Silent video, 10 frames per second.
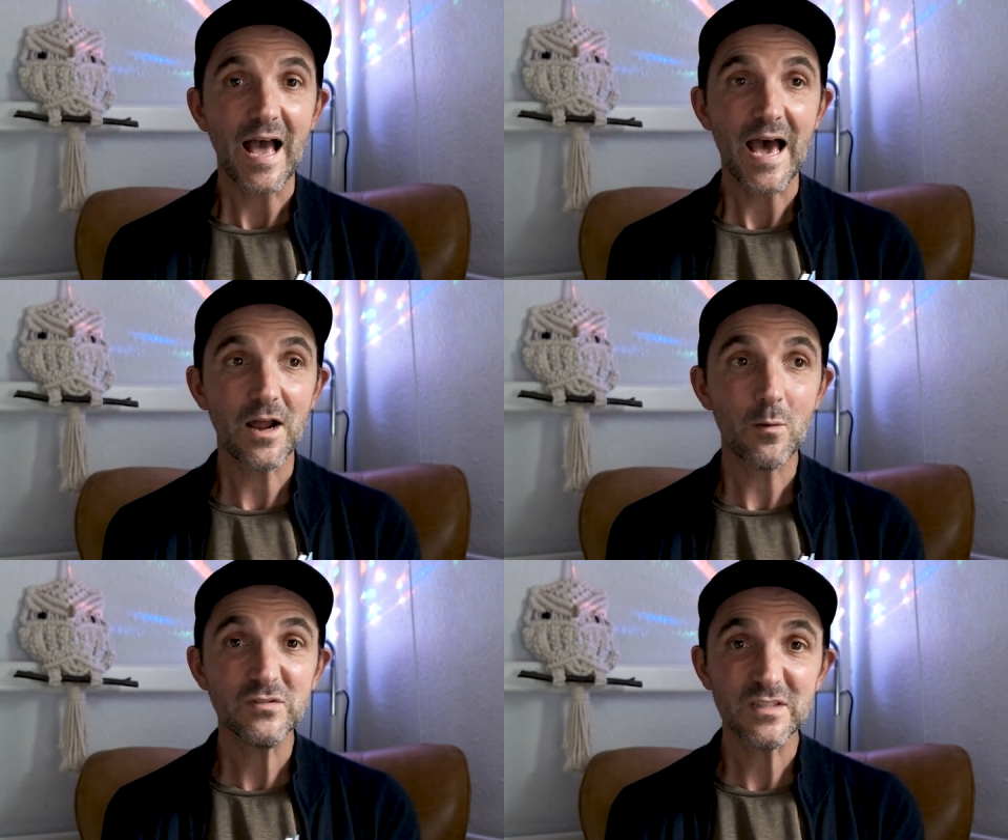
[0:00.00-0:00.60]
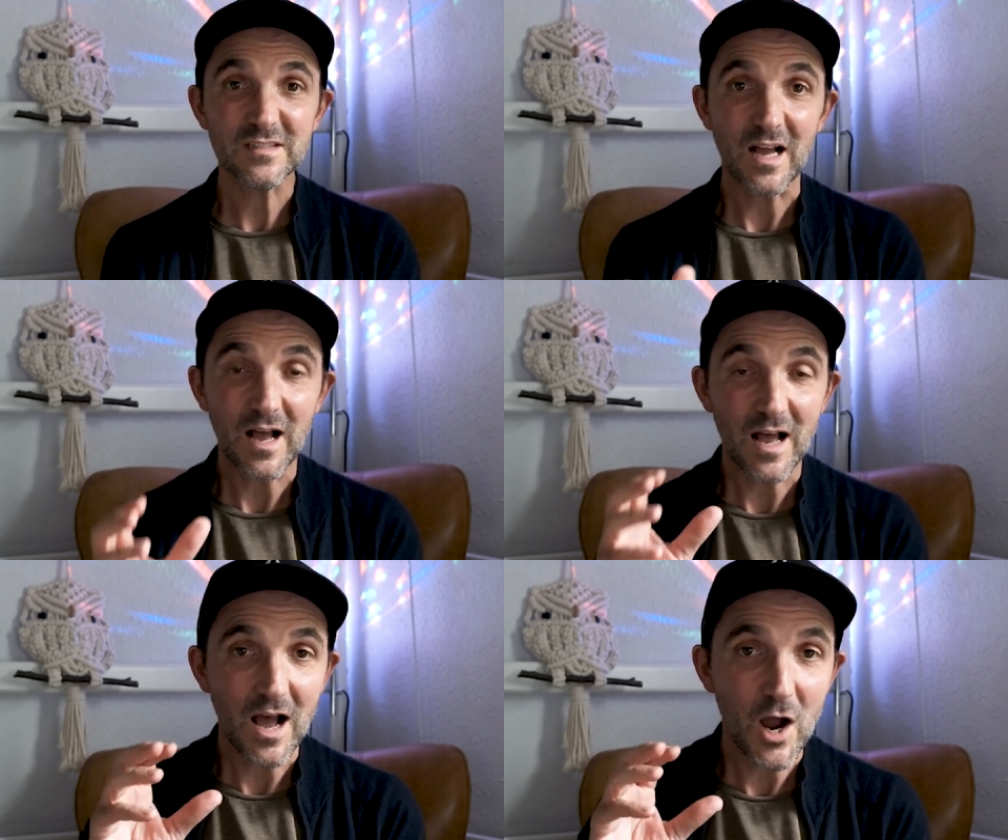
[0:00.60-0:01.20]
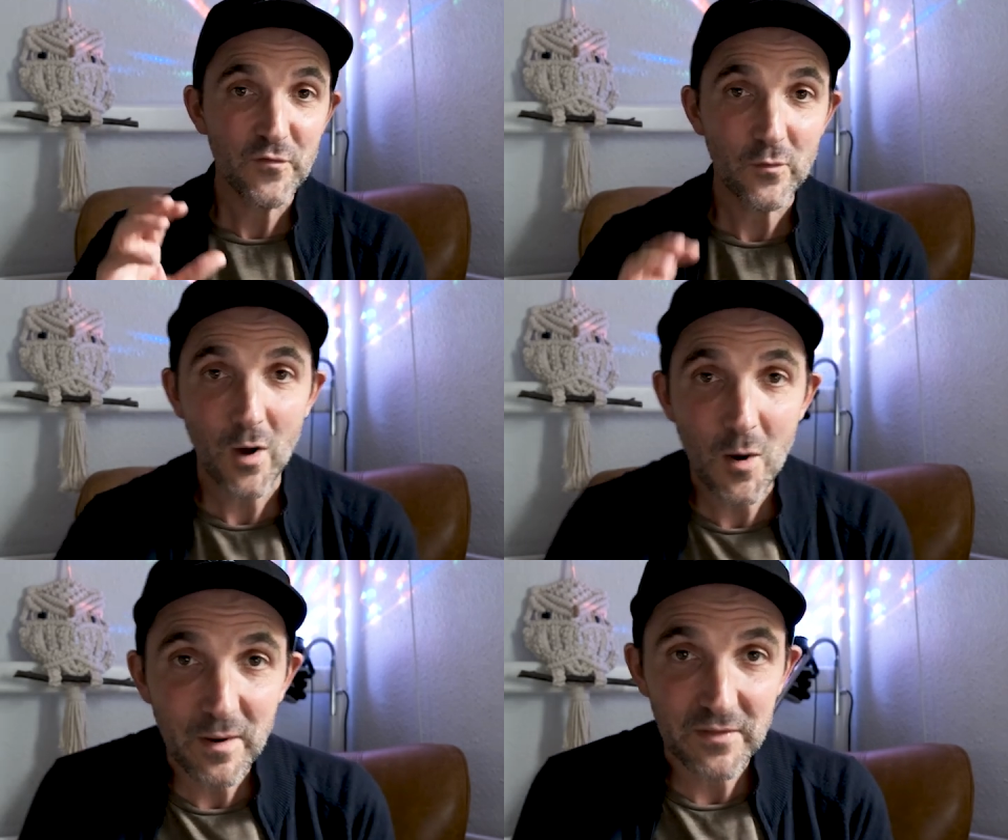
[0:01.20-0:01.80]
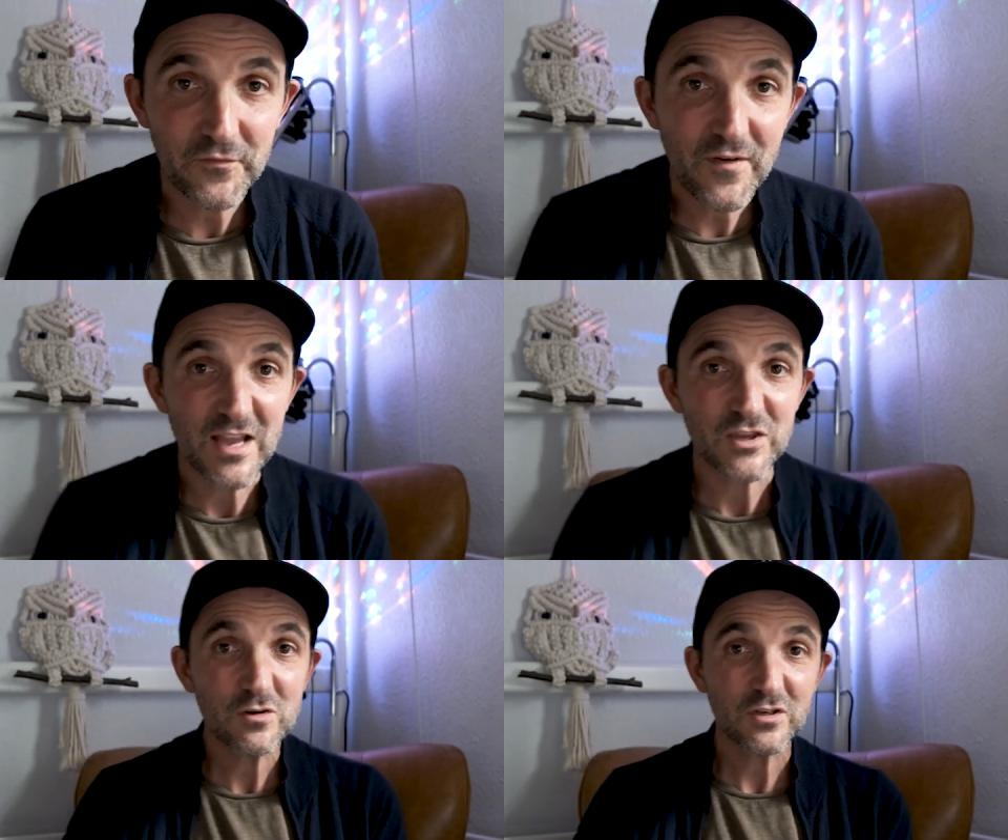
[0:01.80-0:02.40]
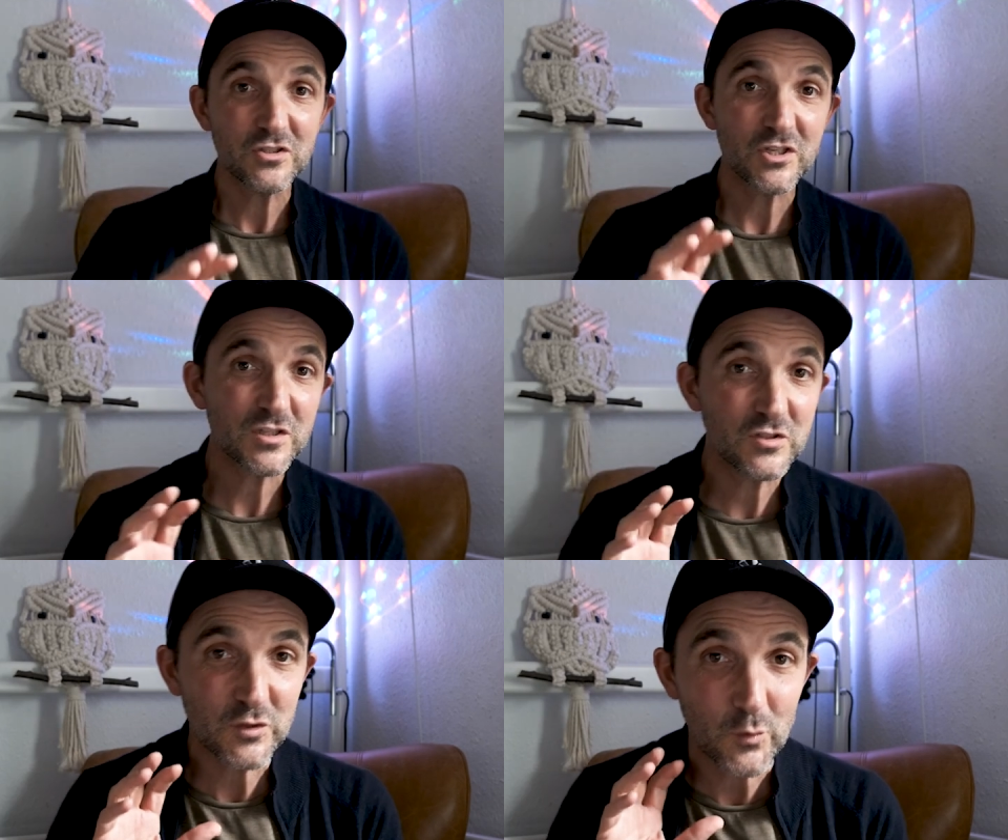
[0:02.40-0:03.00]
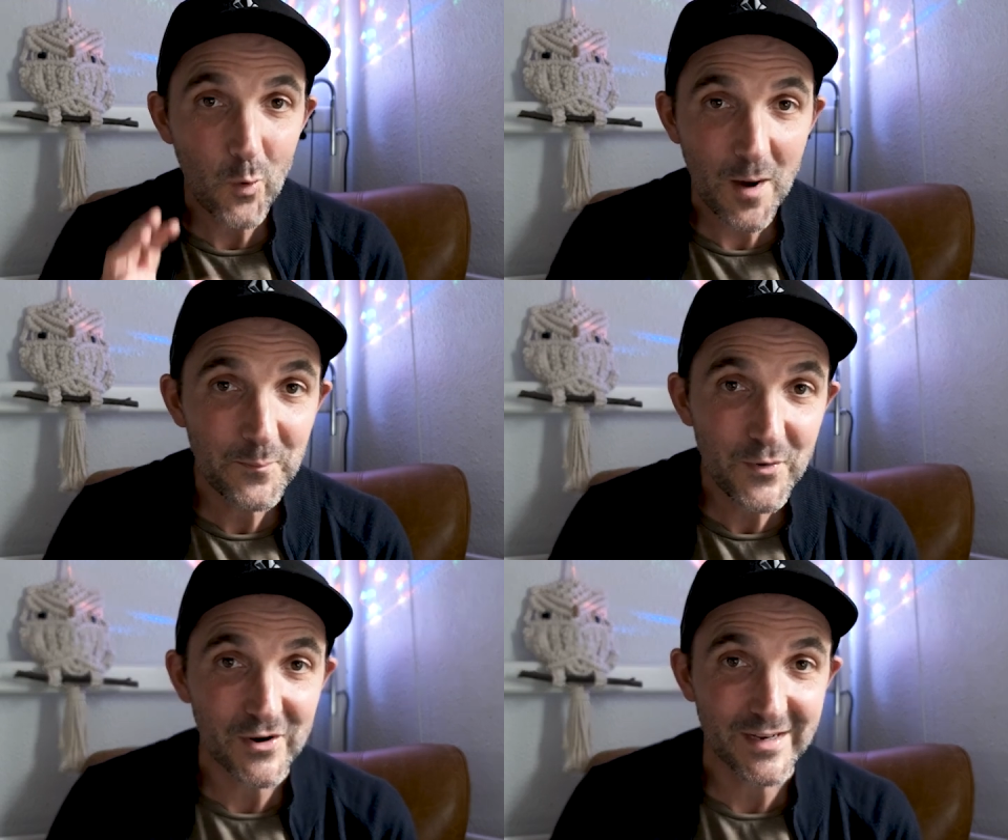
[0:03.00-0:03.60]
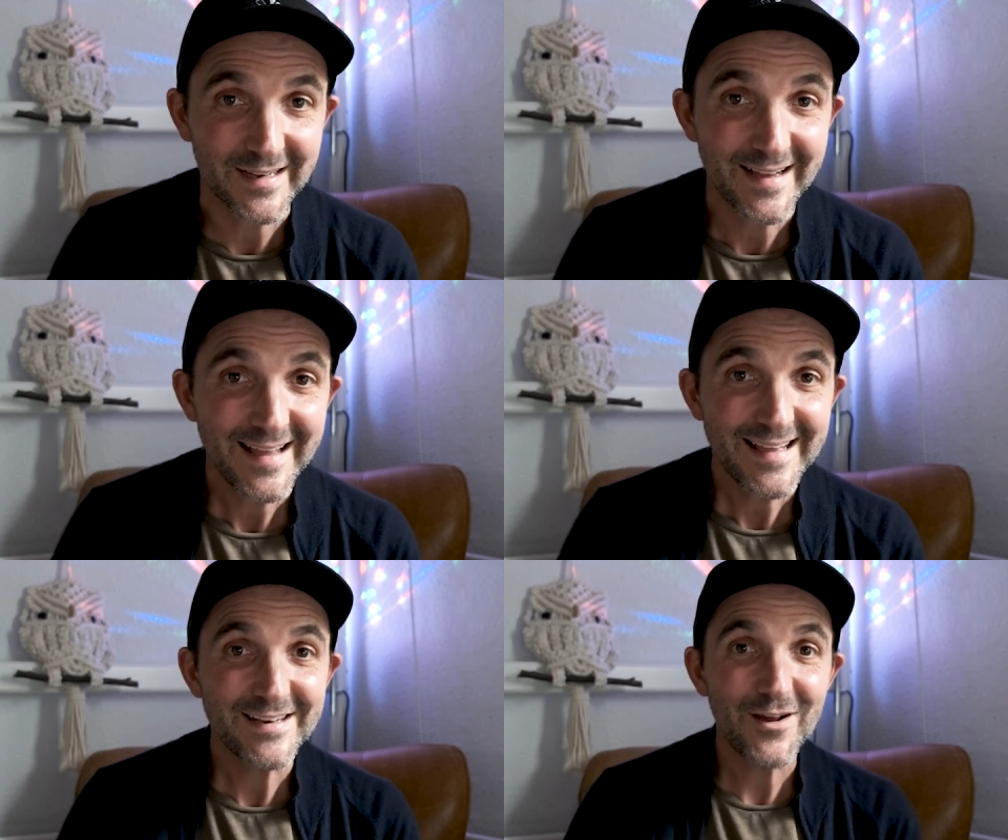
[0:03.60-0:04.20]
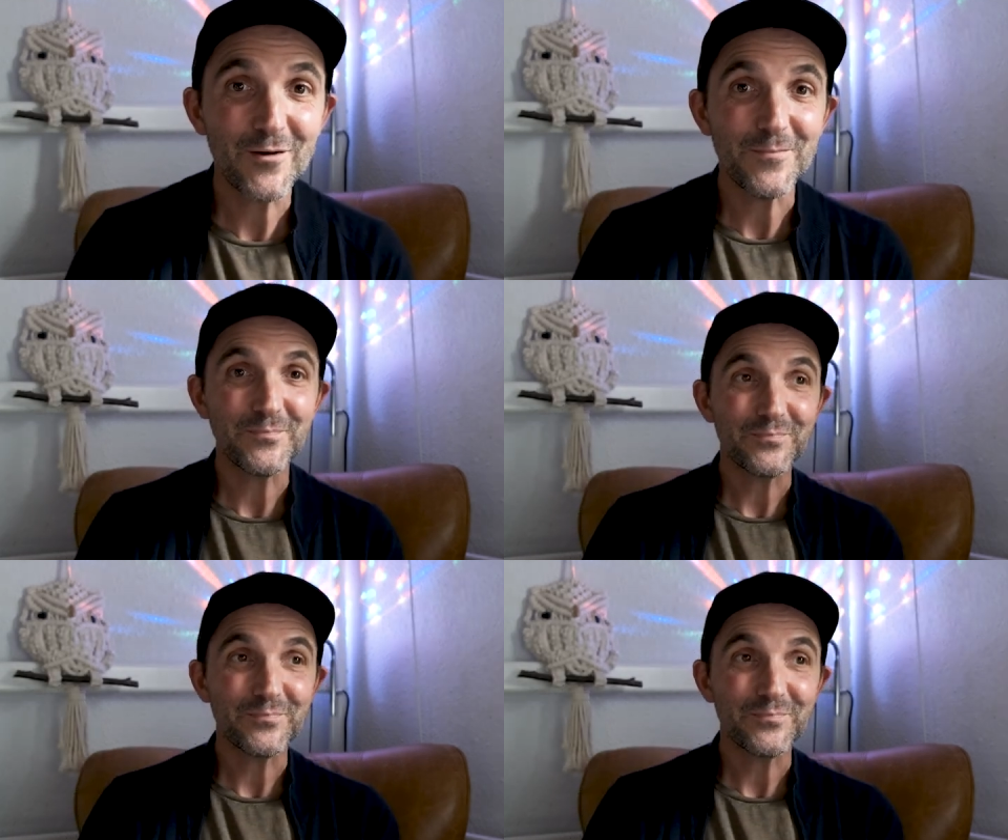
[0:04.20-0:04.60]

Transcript: And I was just overwhelmed by the fact you could just do one book. You know,